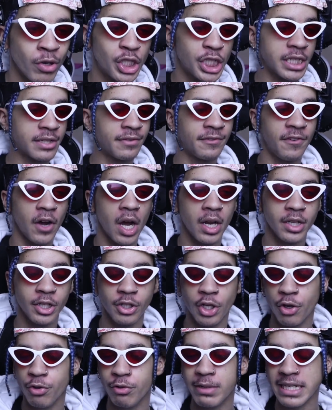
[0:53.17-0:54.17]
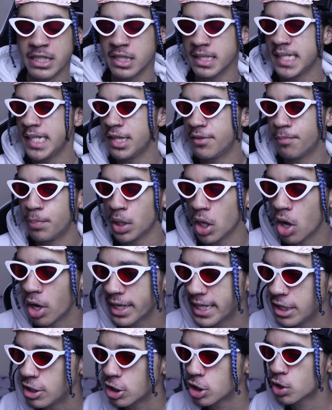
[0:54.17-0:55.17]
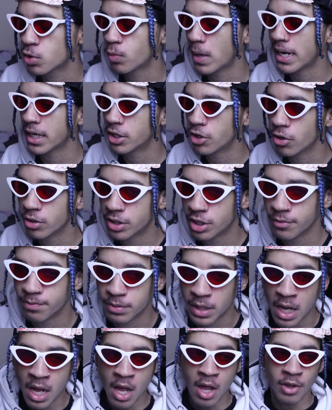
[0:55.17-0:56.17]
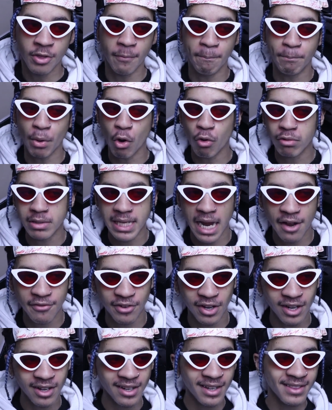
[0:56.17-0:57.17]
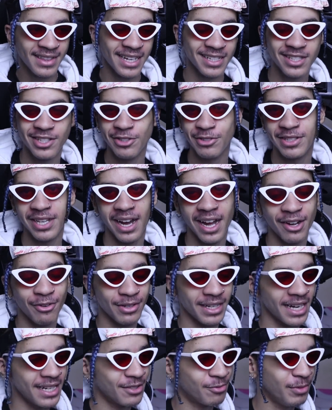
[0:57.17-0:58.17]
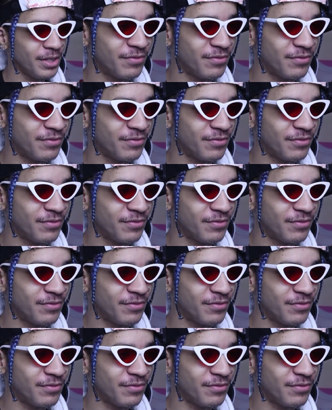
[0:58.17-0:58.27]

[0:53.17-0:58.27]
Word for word: Which is fun, you know, you get to see the Balarke, the swag god, the, the balls haver. That's the new title, guys.